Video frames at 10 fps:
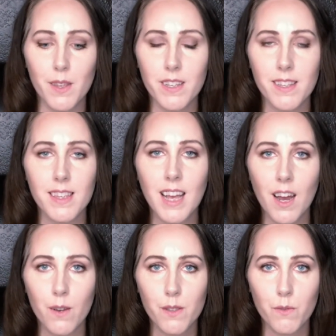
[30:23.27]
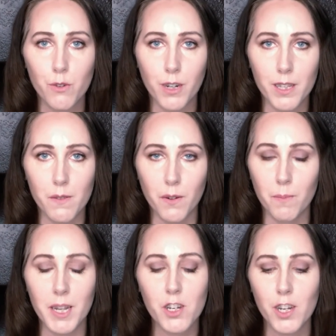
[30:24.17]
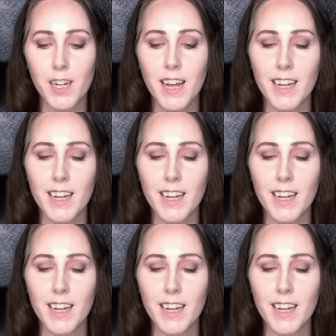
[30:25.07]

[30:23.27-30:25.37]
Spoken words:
So this is the house of transformation,